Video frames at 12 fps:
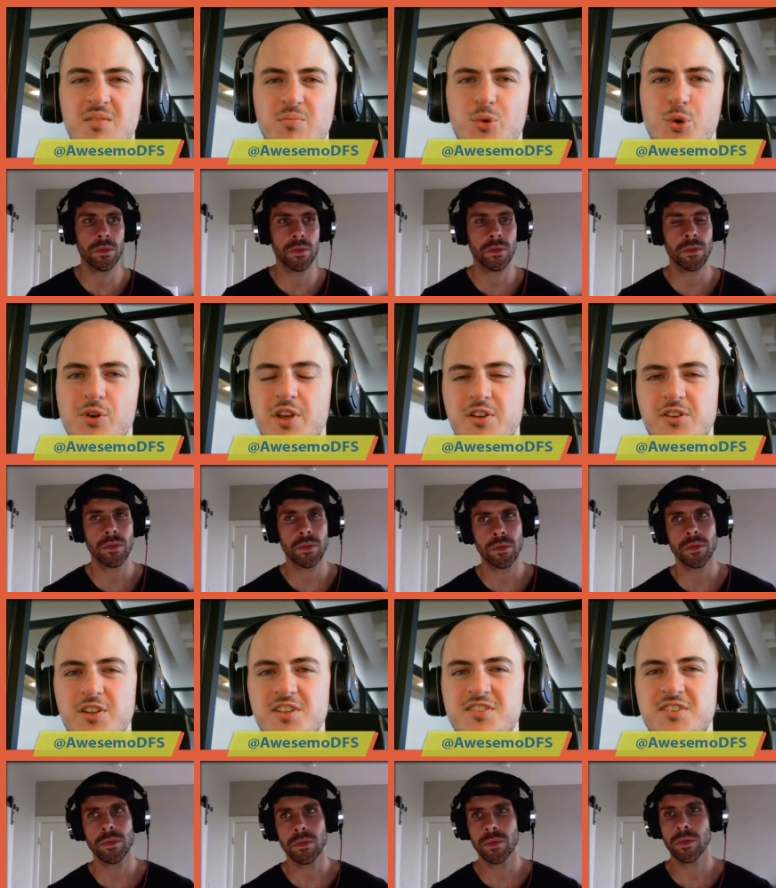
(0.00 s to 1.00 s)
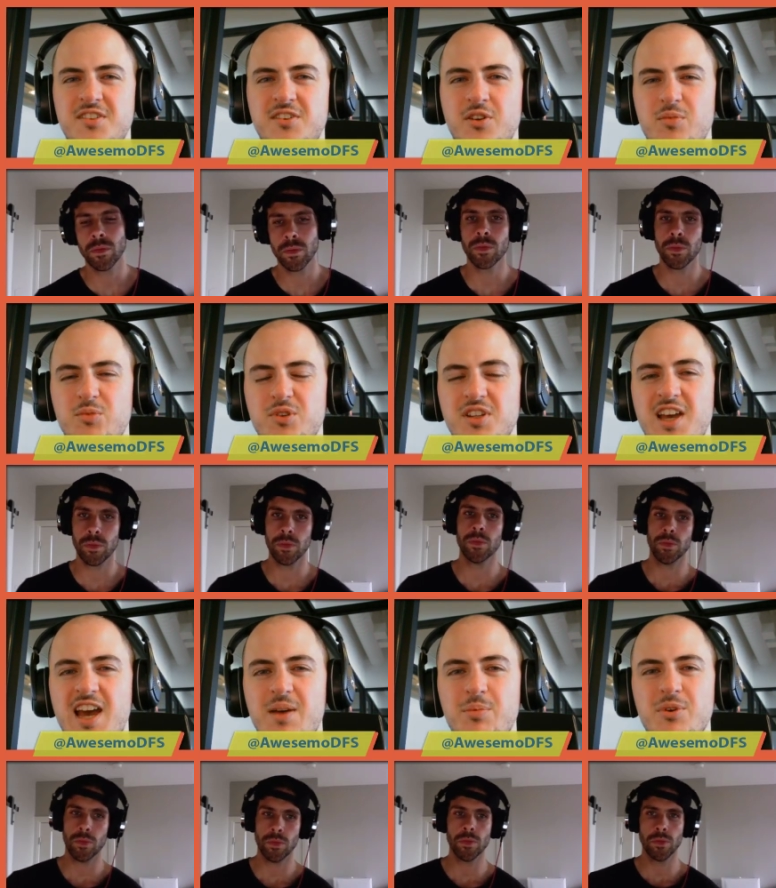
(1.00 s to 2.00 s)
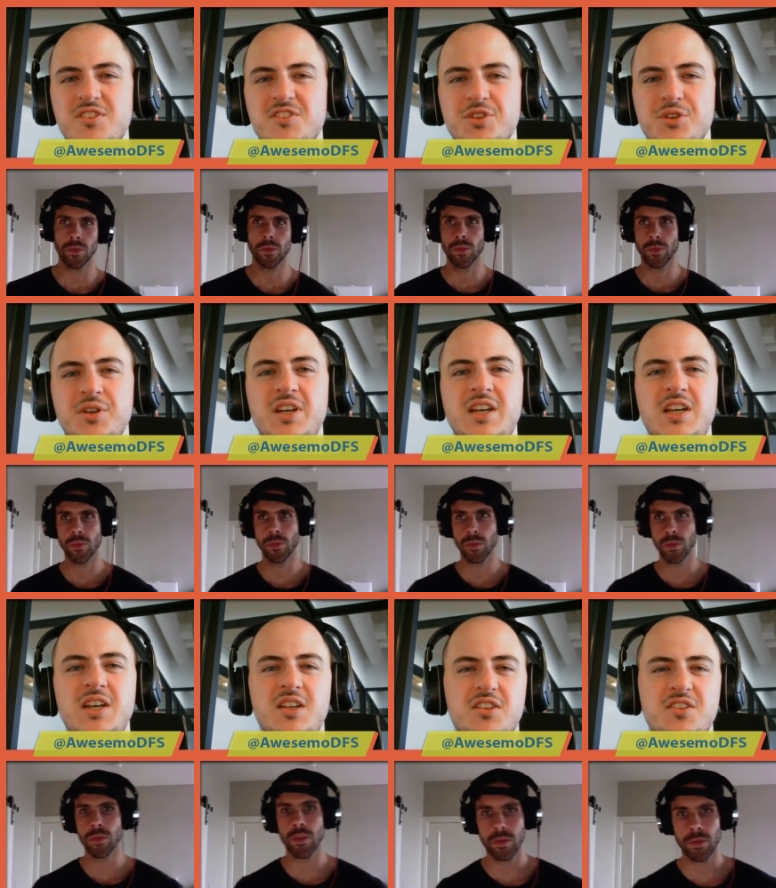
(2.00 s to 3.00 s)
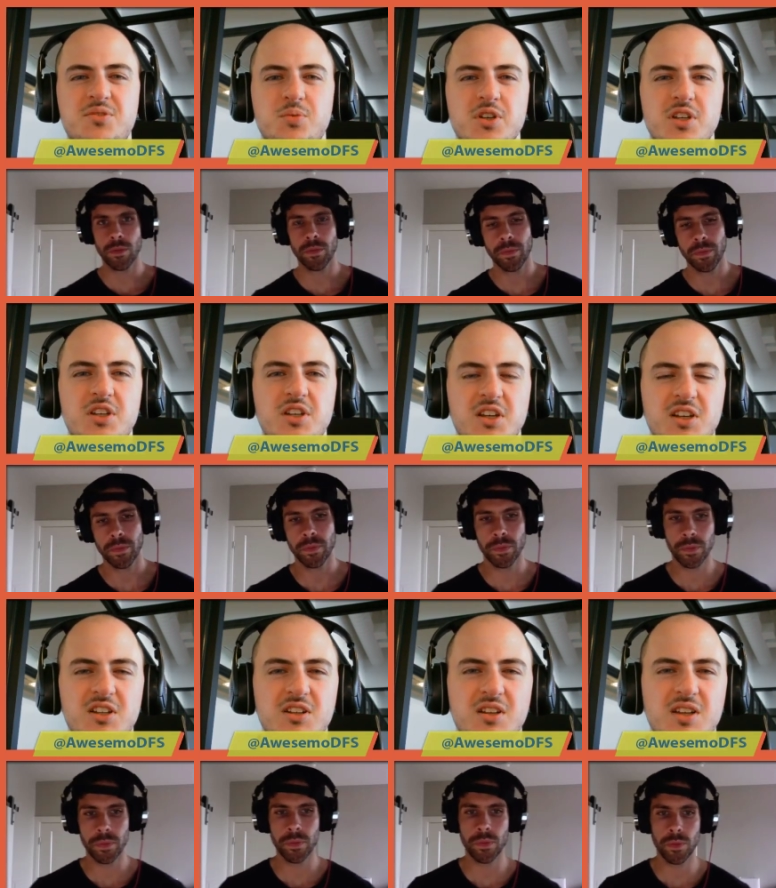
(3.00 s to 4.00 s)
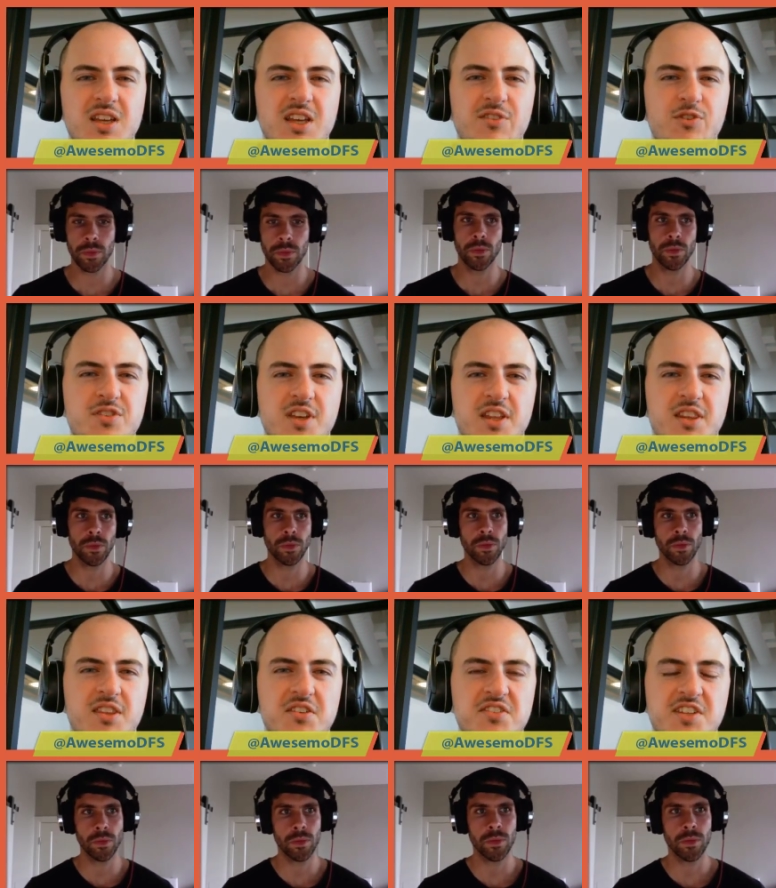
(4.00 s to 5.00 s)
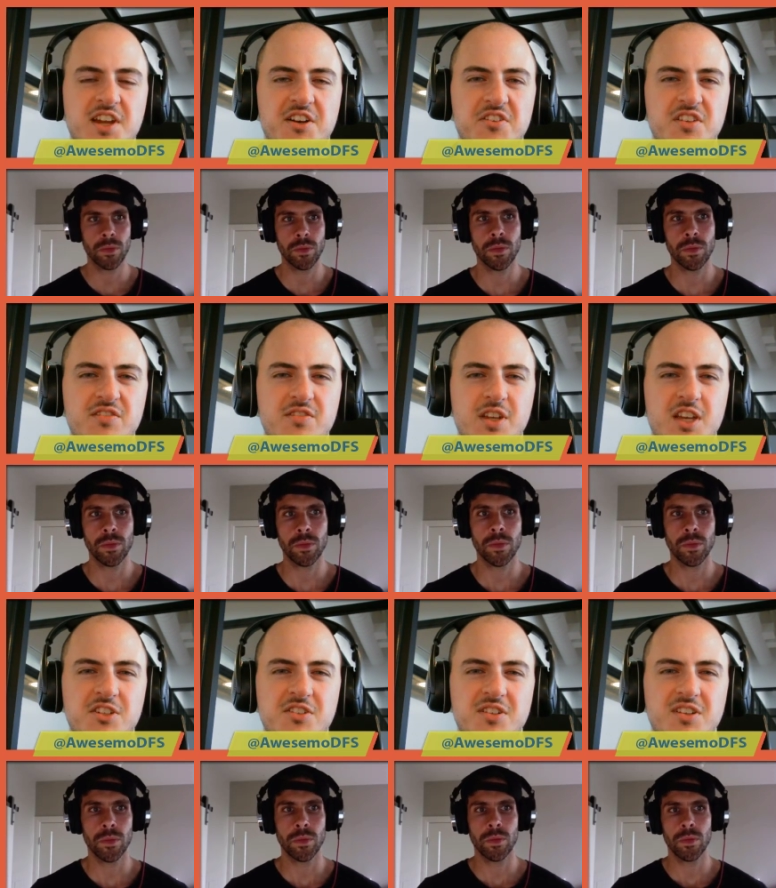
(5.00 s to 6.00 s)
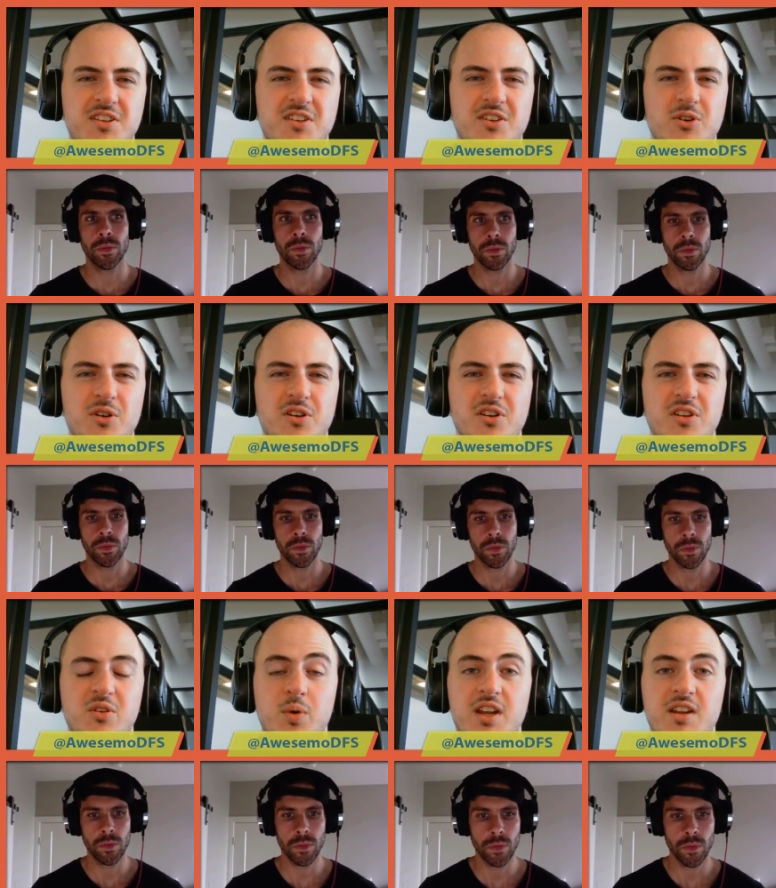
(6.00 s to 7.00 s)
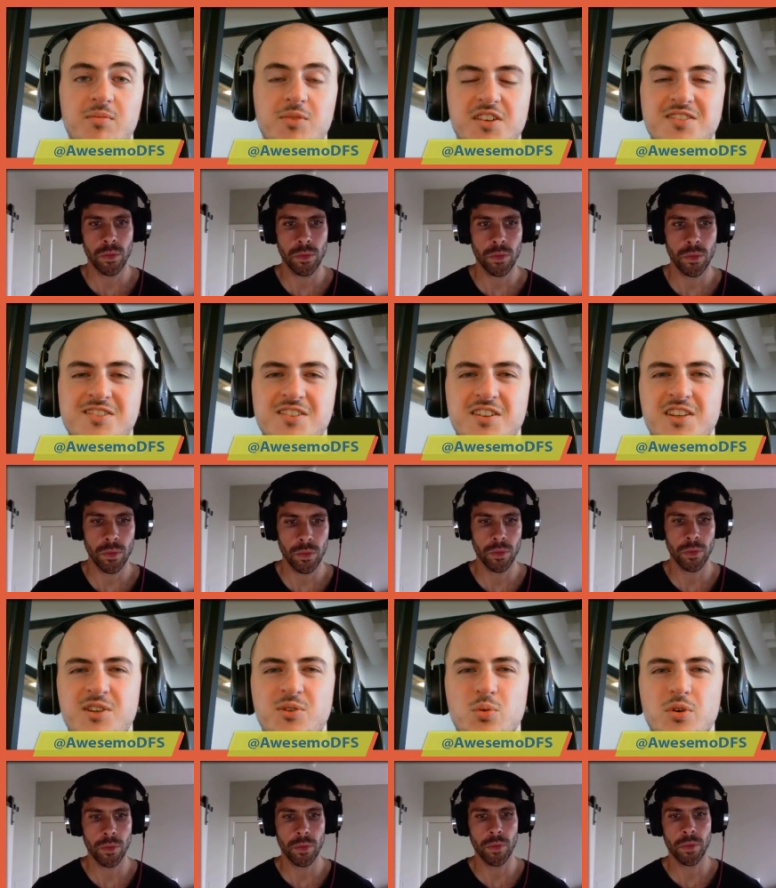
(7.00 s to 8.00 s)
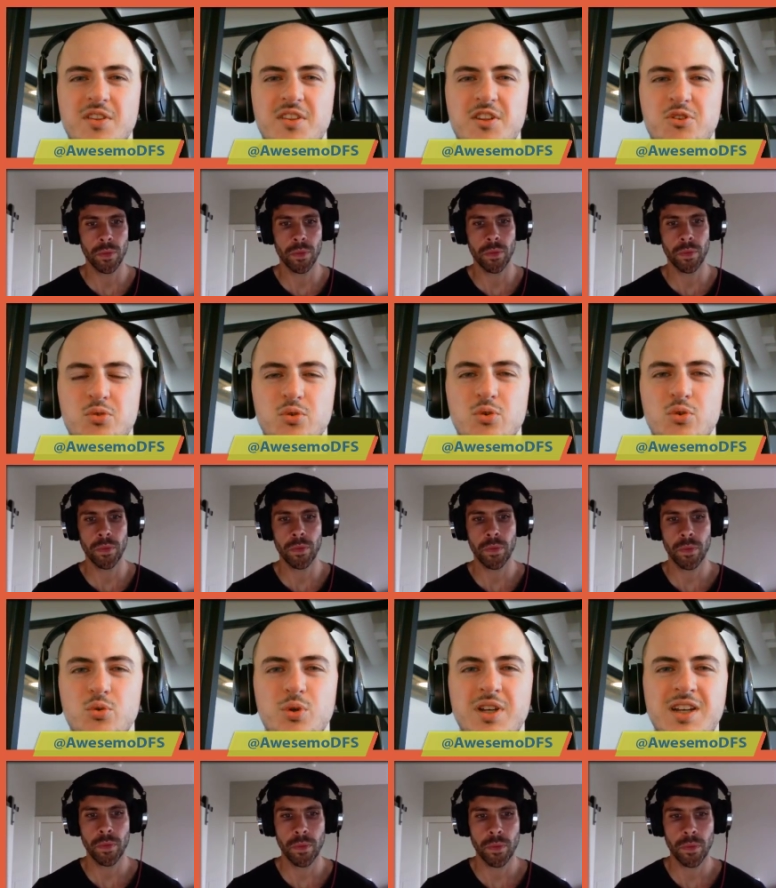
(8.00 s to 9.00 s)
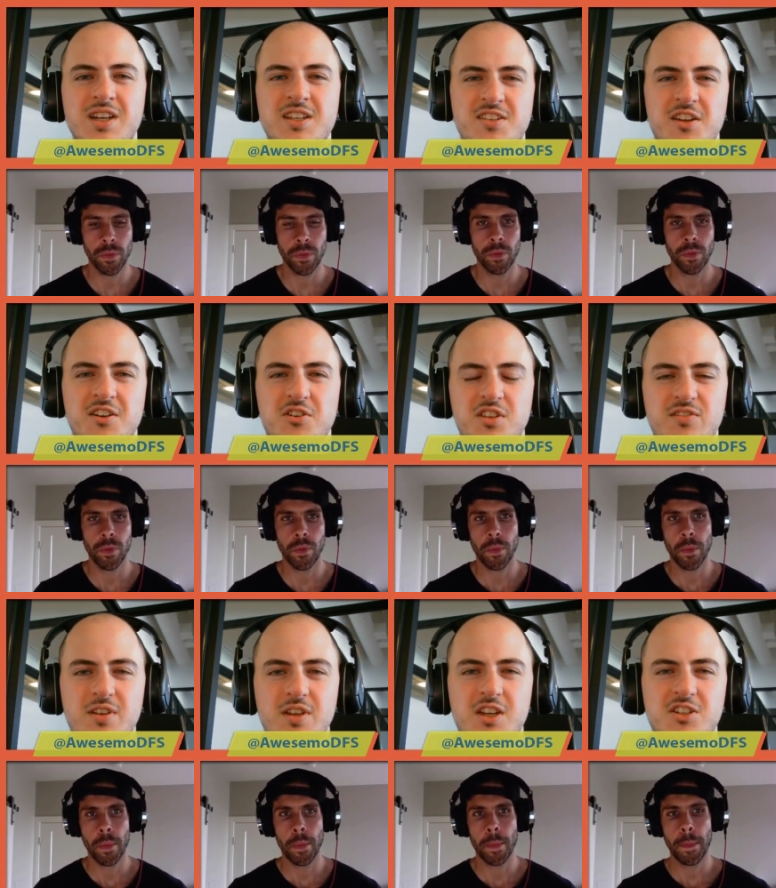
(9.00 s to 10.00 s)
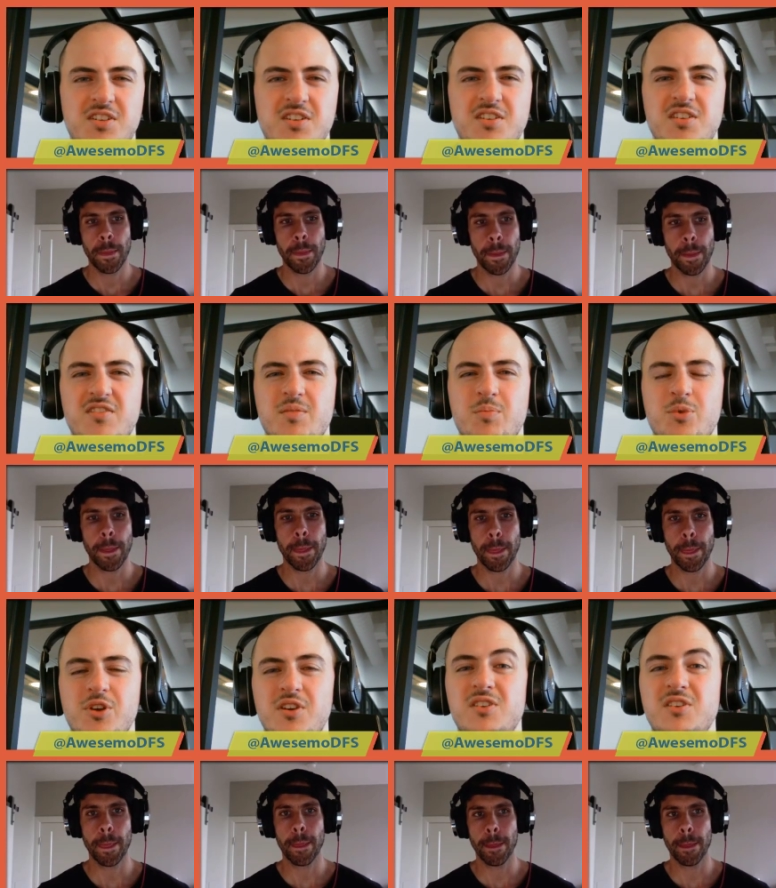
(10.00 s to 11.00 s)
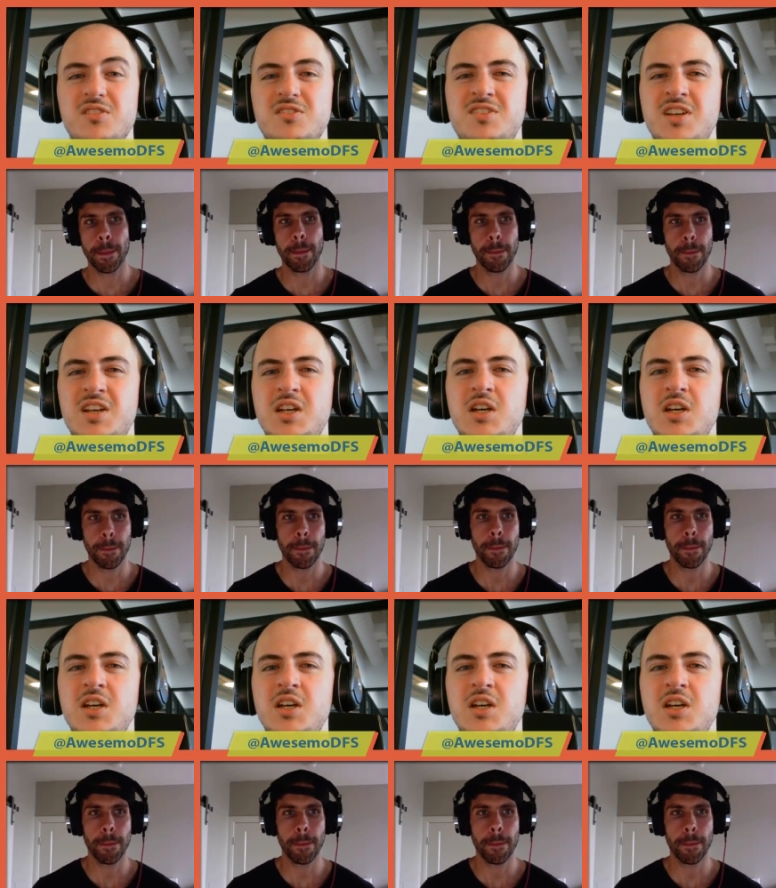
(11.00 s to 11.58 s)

Speaker 1: the more likely it is going to be to happen. So this really if you set the standard deviation or the randomness to equal the true standard deviation of the players,